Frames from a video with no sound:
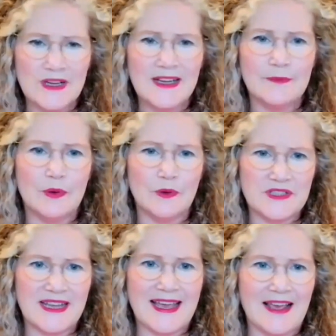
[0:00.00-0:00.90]
really important
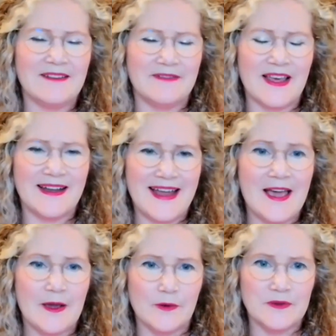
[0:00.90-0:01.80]
to get ahead of that
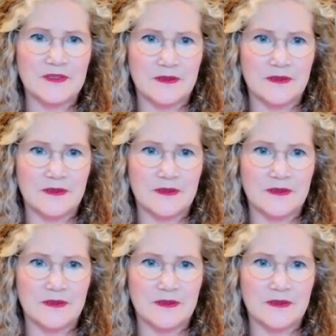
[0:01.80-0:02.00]
now.